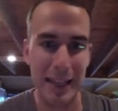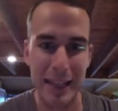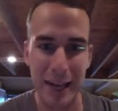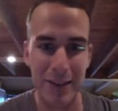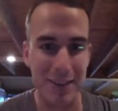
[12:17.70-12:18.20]

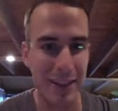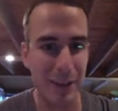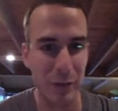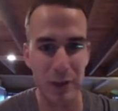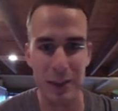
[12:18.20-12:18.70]
down, see if
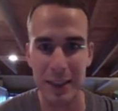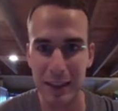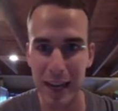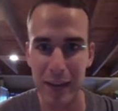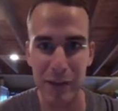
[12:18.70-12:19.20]
there's any
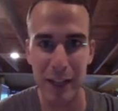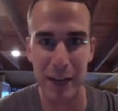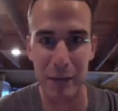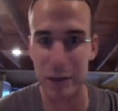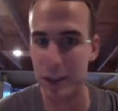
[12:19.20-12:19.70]
lively
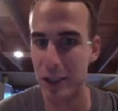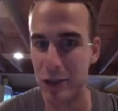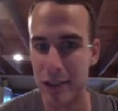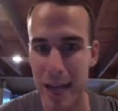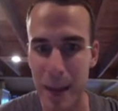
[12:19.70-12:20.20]
conversations
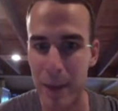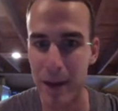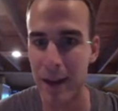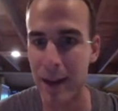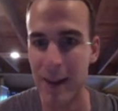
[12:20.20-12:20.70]

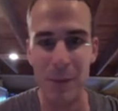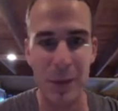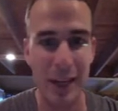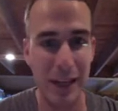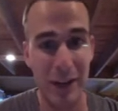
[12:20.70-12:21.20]
happening,
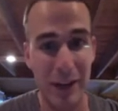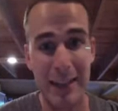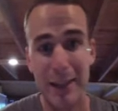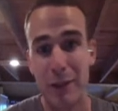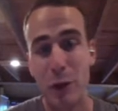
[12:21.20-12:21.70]
and if I
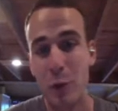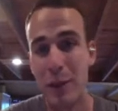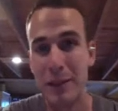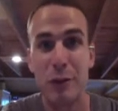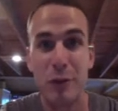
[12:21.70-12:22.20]
can throw my
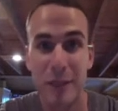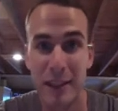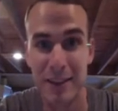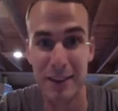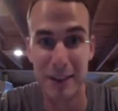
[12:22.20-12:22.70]
2
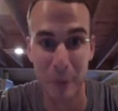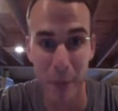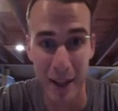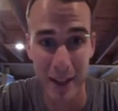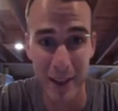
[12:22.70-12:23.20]
cents into the
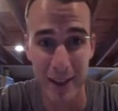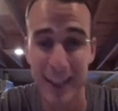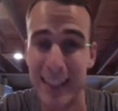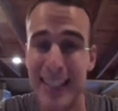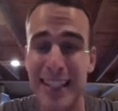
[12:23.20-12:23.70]
mix.
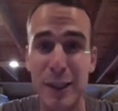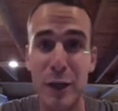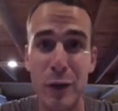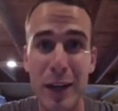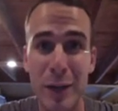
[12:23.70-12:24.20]
It's a
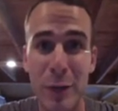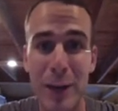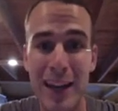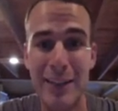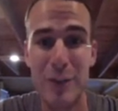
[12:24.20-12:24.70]
great
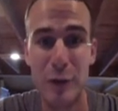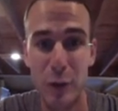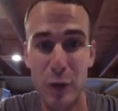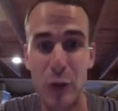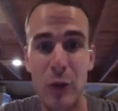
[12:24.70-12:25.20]
way
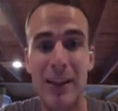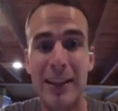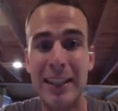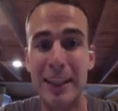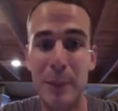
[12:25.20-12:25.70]
to
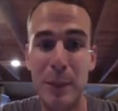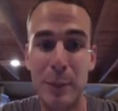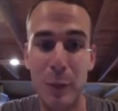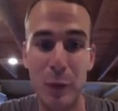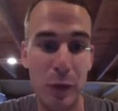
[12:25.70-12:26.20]
get
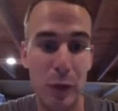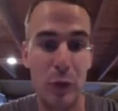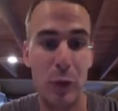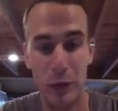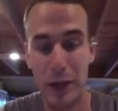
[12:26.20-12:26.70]
people
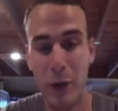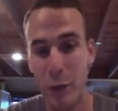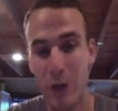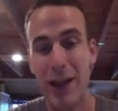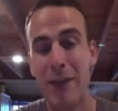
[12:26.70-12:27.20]
who
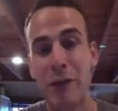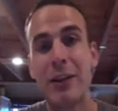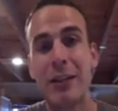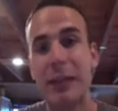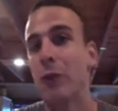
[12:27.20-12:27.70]
would have no
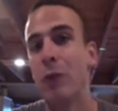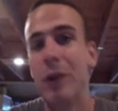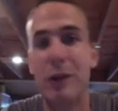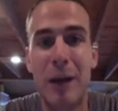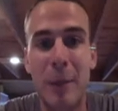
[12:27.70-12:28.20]
idea what
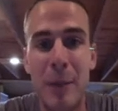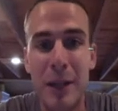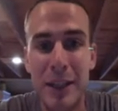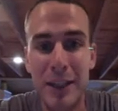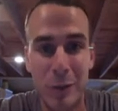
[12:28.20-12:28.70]
your
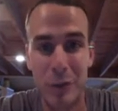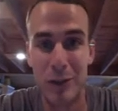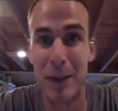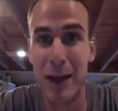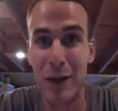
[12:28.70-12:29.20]
company was
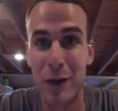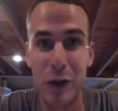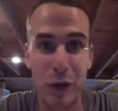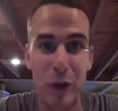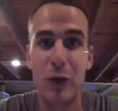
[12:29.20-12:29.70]
about
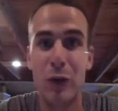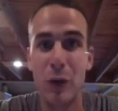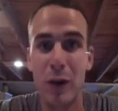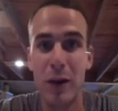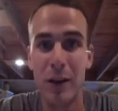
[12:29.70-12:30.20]
or who you
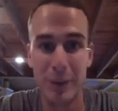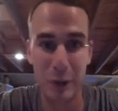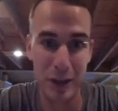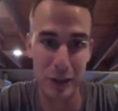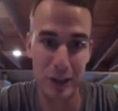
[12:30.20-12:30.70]
are to
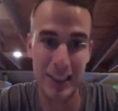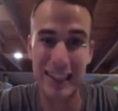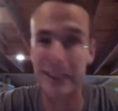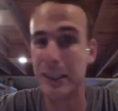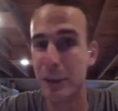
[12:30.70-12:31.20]
actually
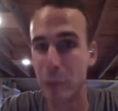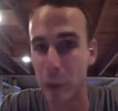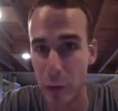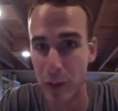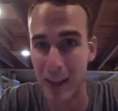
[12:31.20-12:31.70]
click
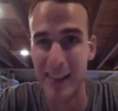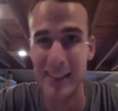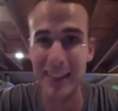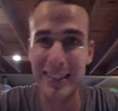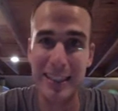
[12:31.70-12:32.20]
through
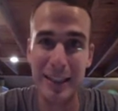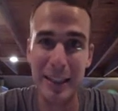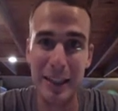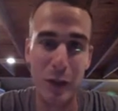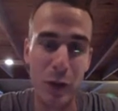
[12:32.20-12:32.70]
and see
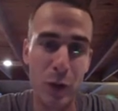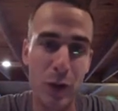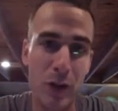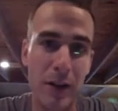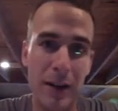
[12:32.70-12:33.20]

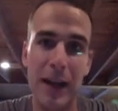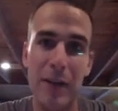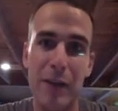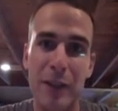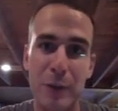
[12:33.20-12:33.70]
your
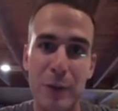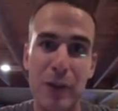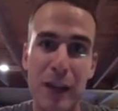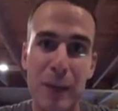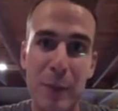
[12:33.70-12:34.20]
Facebook
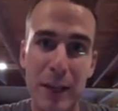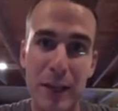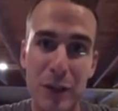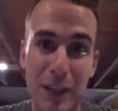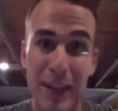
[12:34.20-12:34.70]
fan
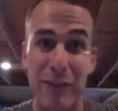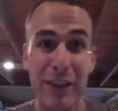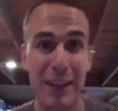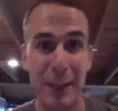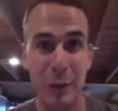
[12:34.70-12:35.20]
page. And if they
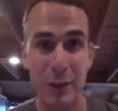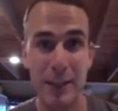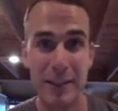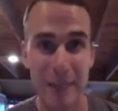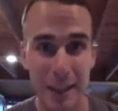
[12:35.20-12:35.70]
like what they
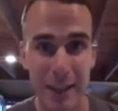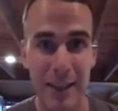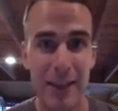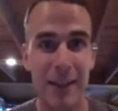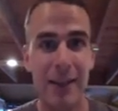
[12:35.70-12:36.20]
see,
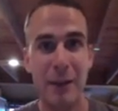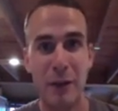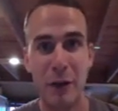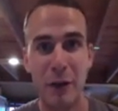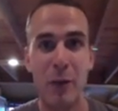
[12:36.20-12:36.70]

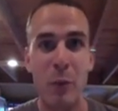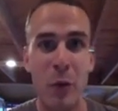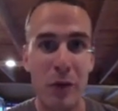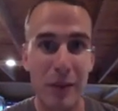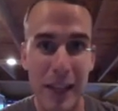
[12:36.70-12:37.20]
they're more
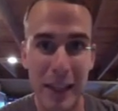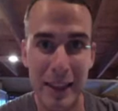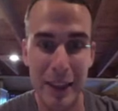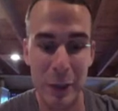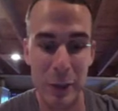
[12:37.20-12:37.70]
than
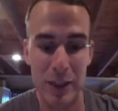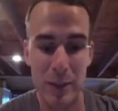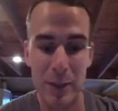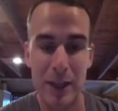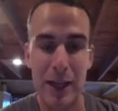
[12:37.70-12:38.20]
likely going to
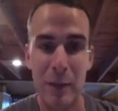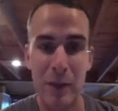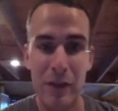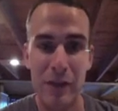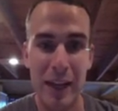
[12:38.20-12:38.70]
become a
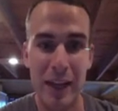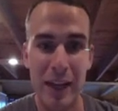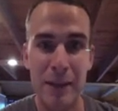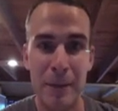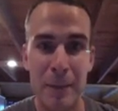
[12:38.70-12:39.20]
fan.